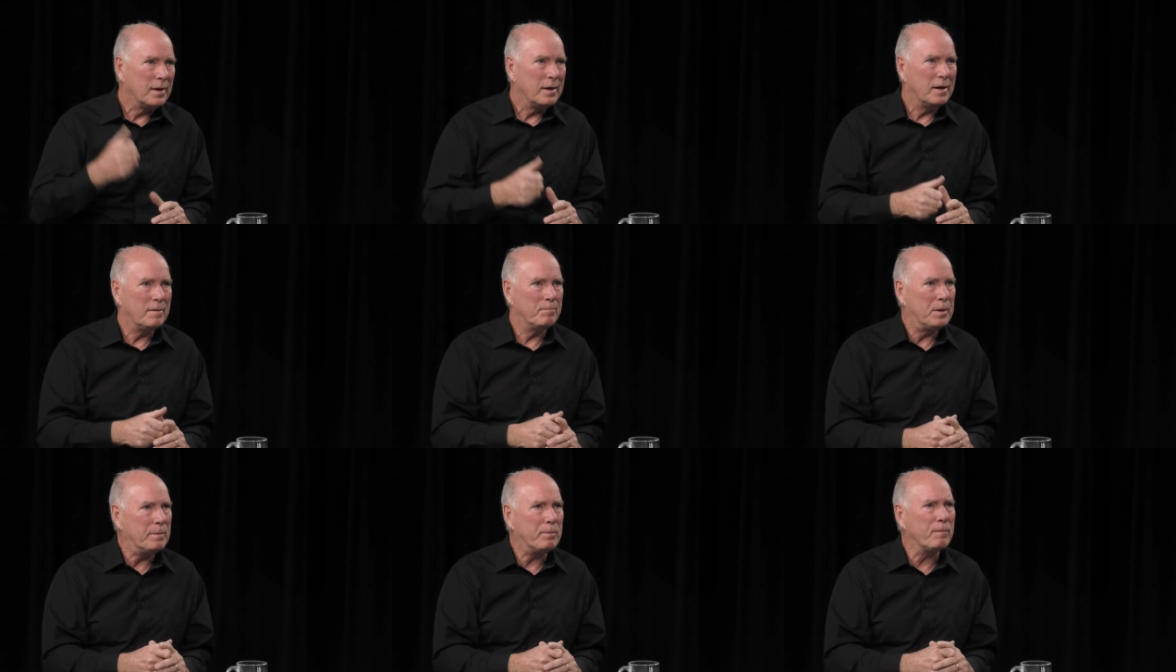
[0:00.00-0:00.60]

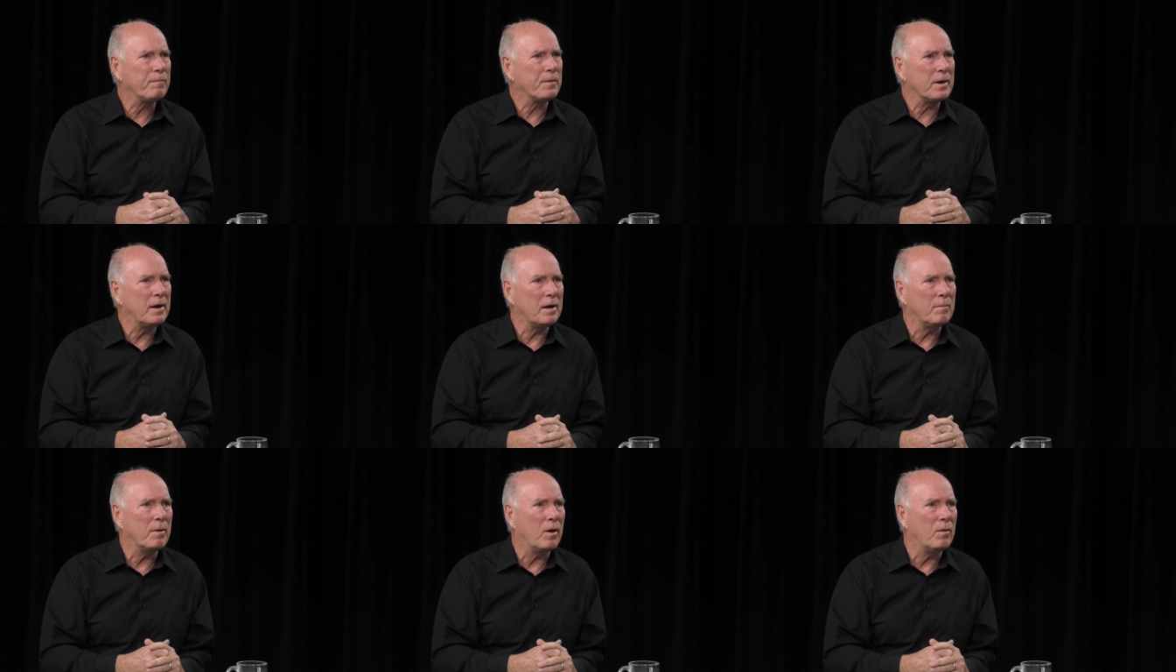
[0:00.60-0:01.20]
And people
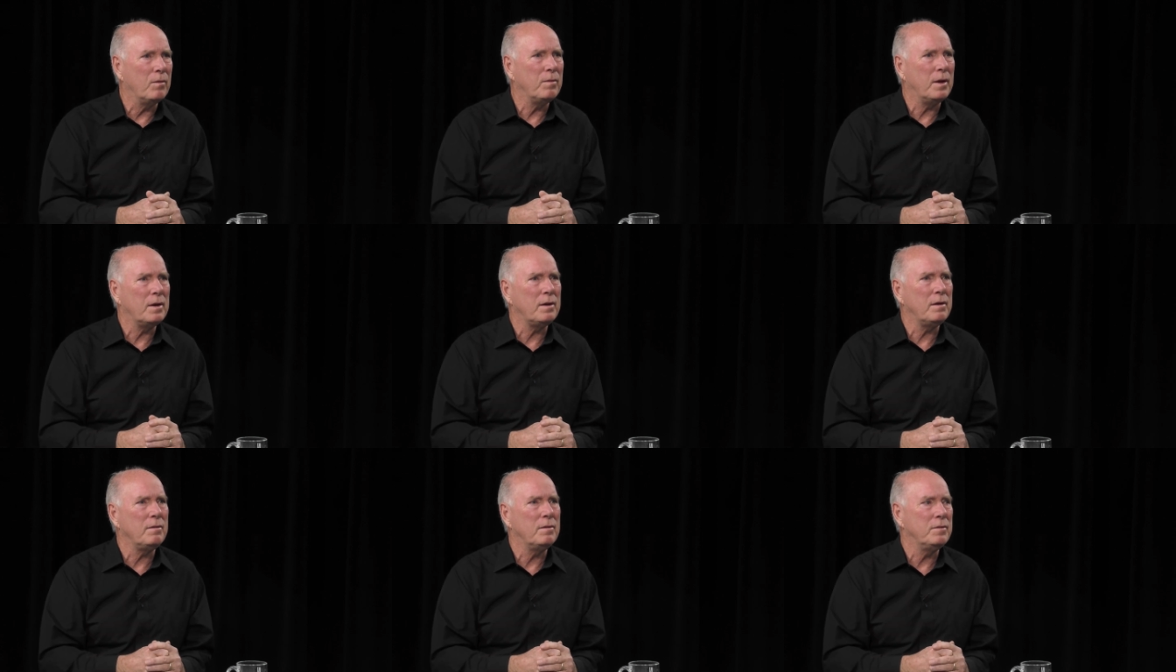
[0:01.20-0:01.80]
forget about
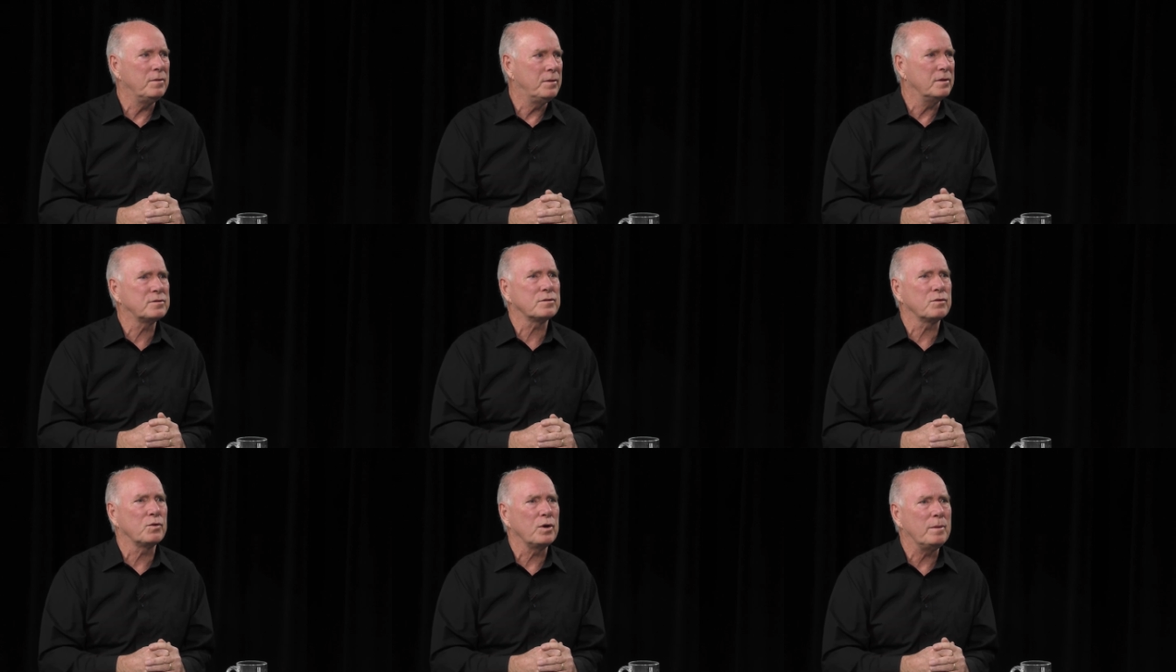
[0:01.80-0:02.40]
any
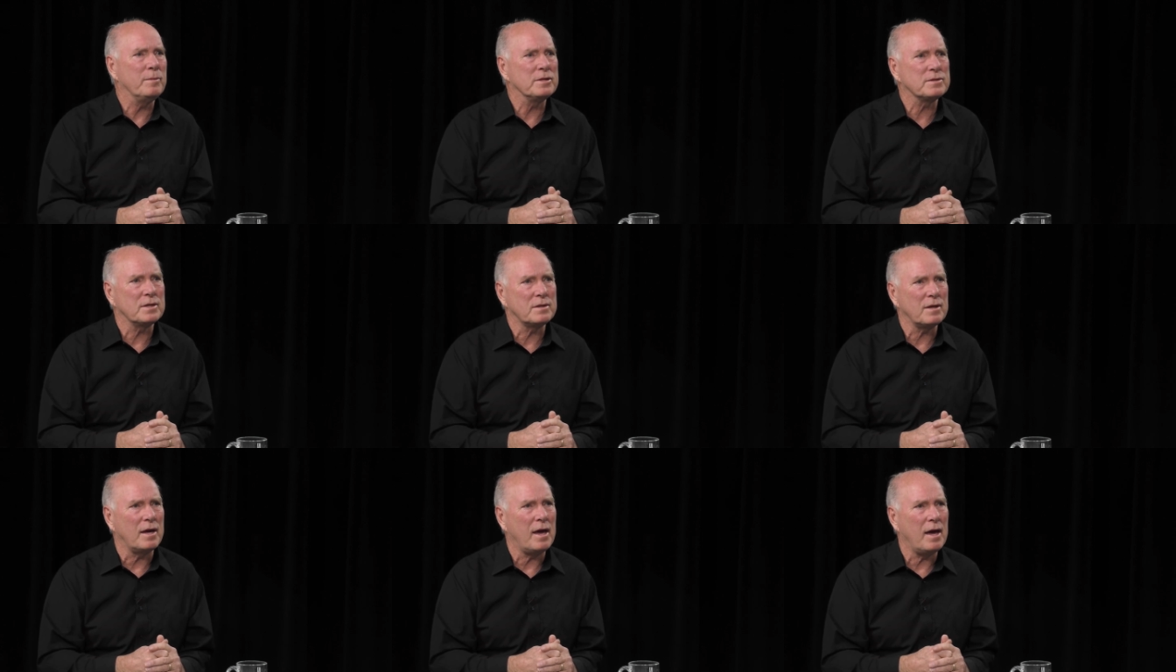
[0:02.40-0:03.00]
disagreements
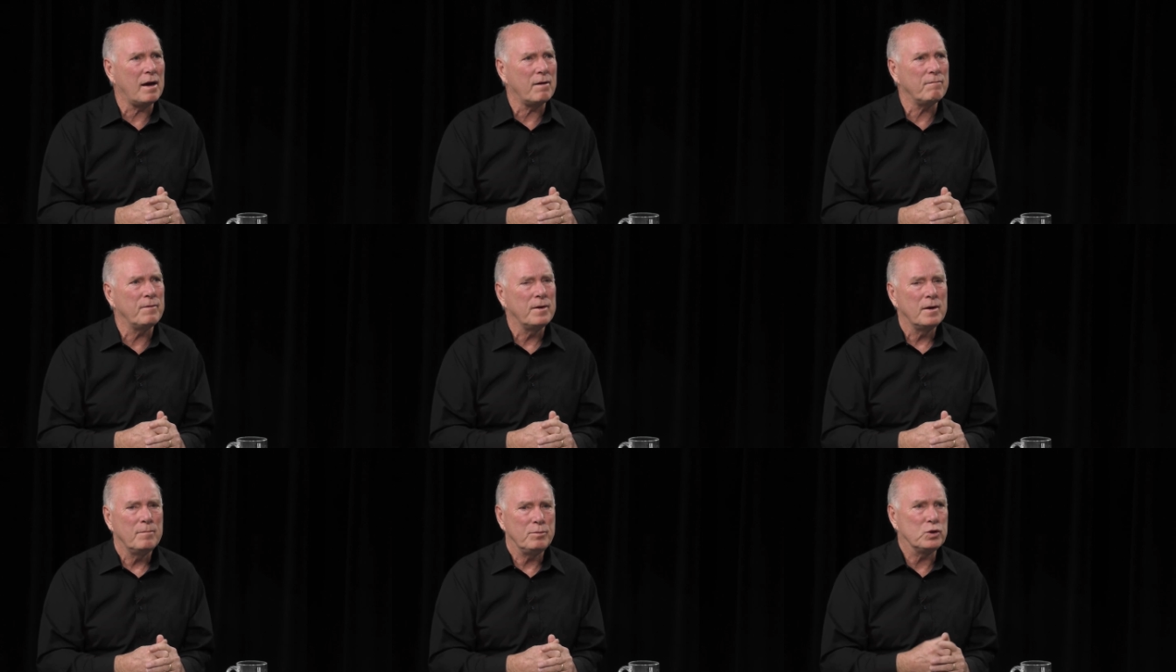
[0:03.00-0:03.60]
that they have
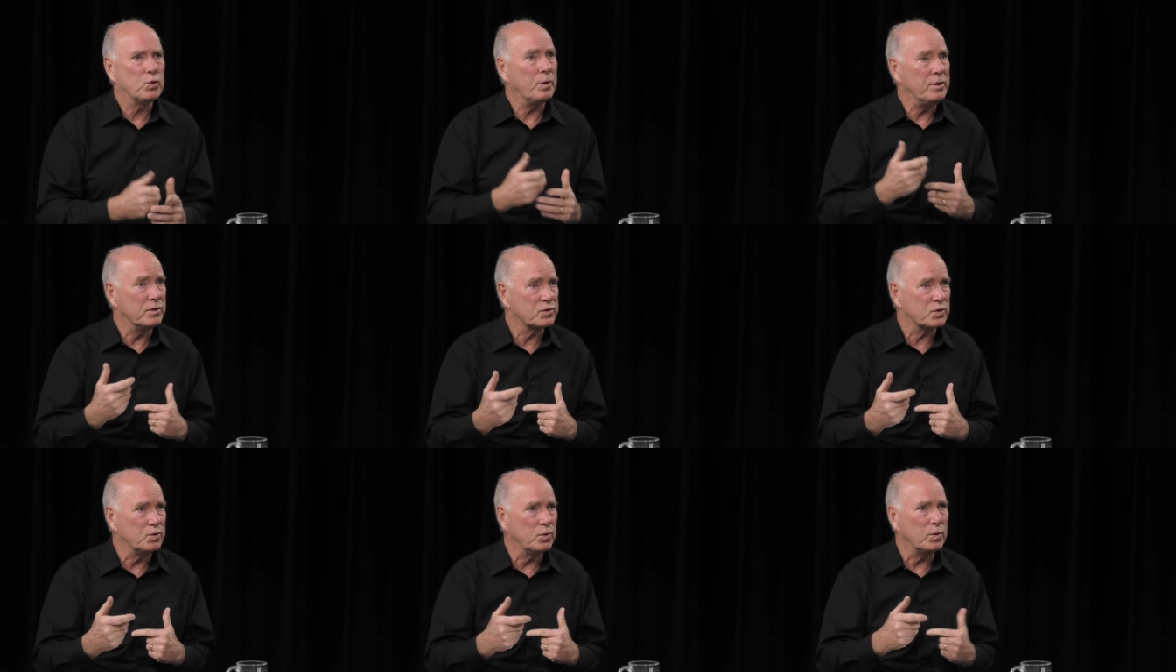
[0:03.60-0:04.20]
between
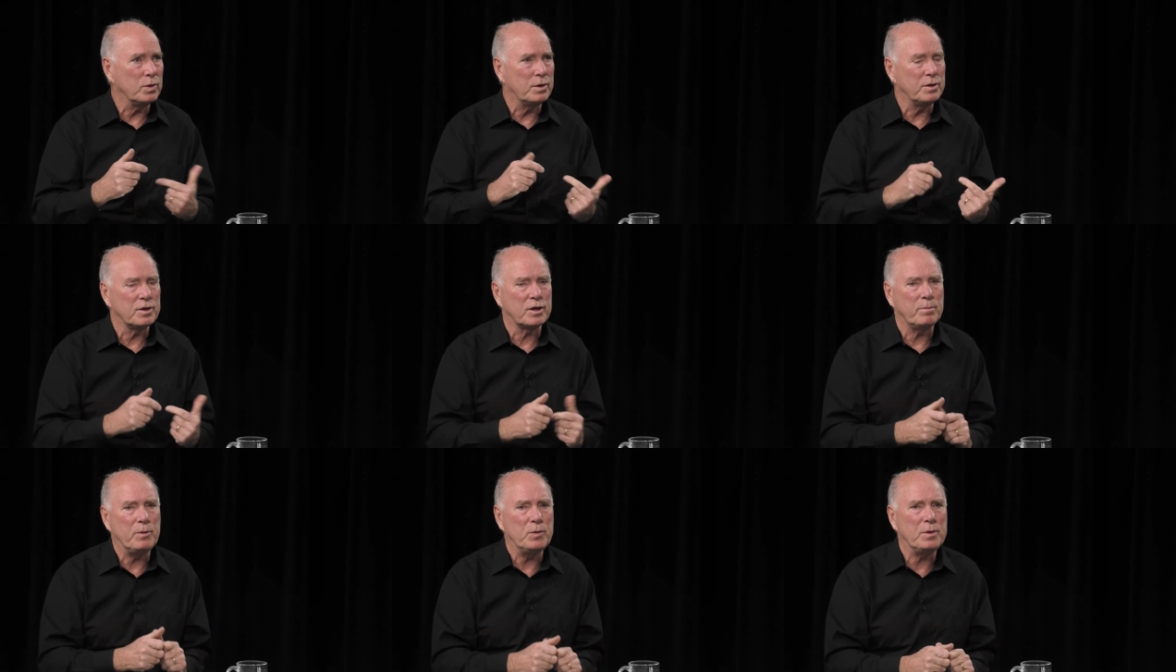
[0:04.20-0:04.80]
the school and
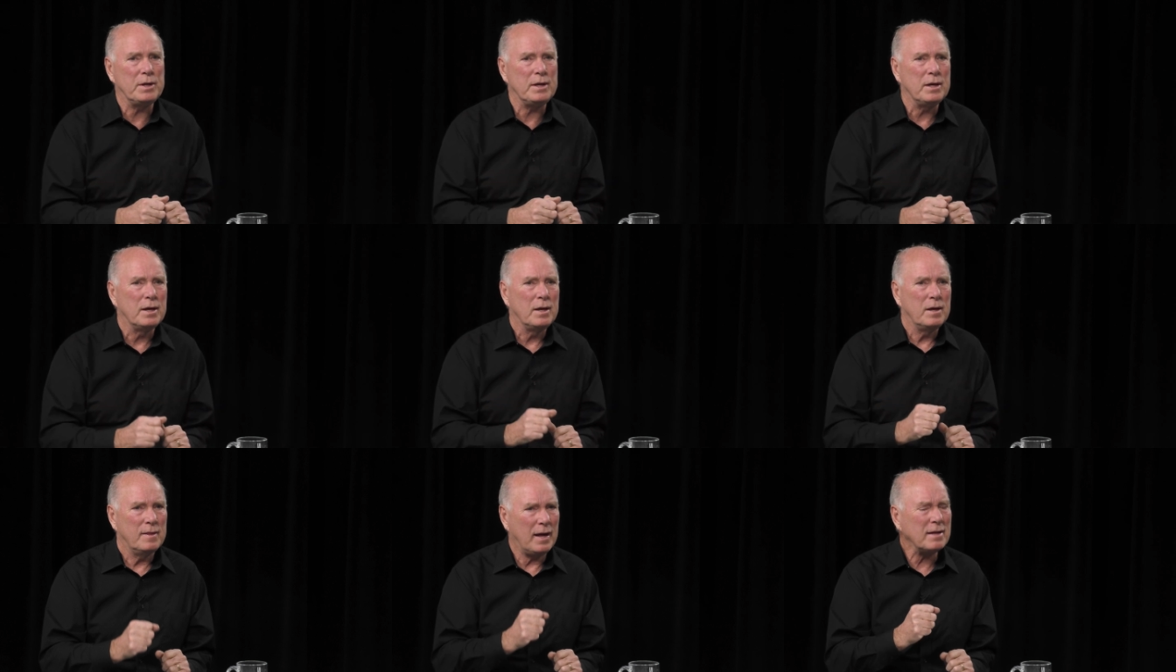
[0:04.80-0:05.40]
the community.
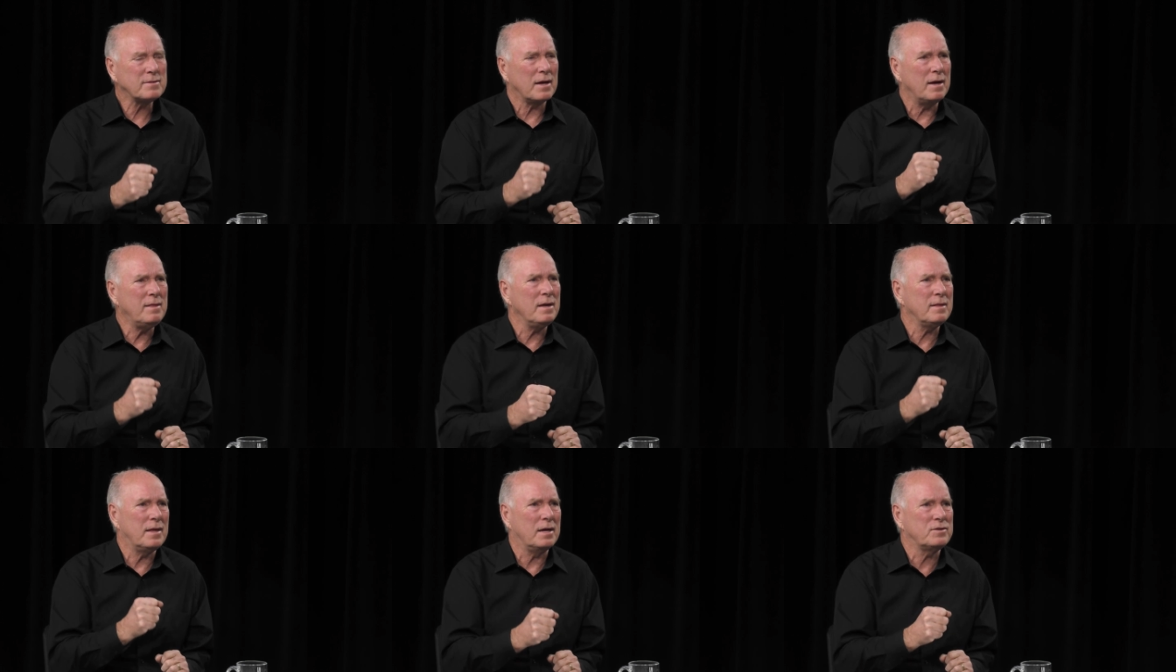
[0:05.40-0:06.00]
That's I
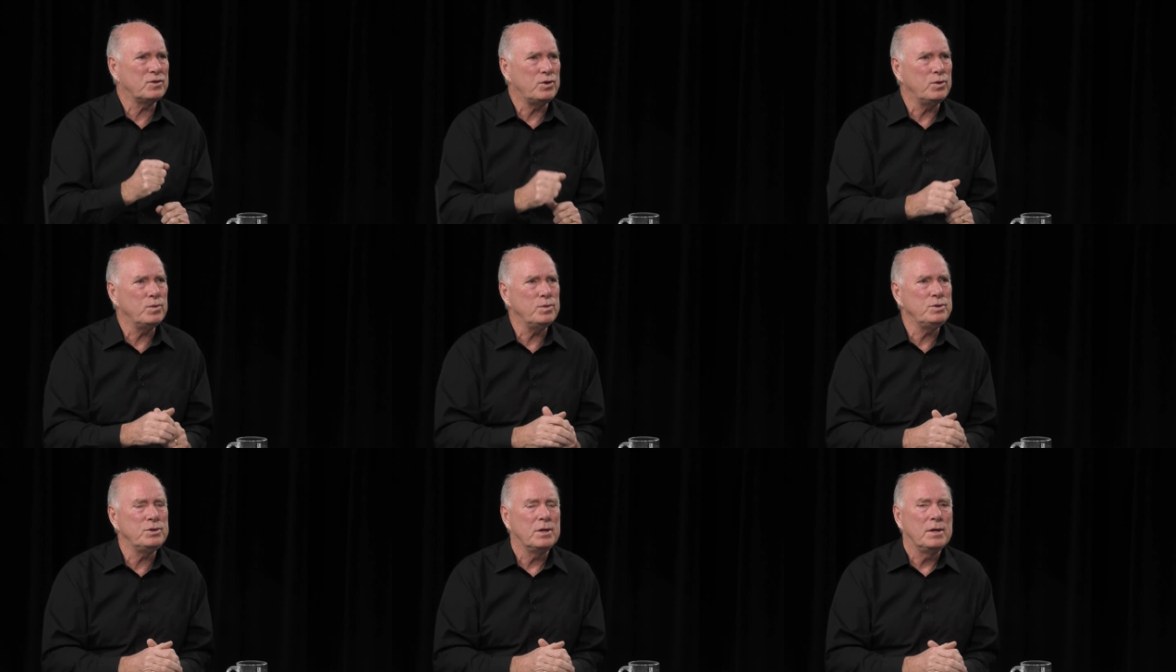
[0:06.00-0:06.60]
think that's
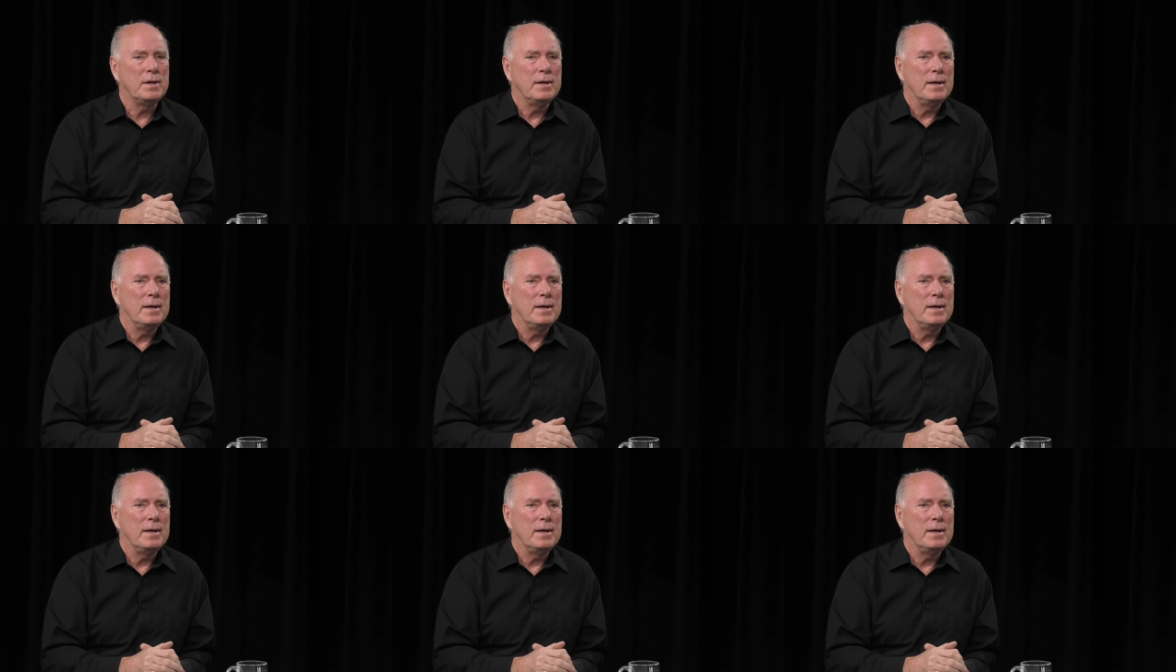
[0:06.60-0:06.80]
huge.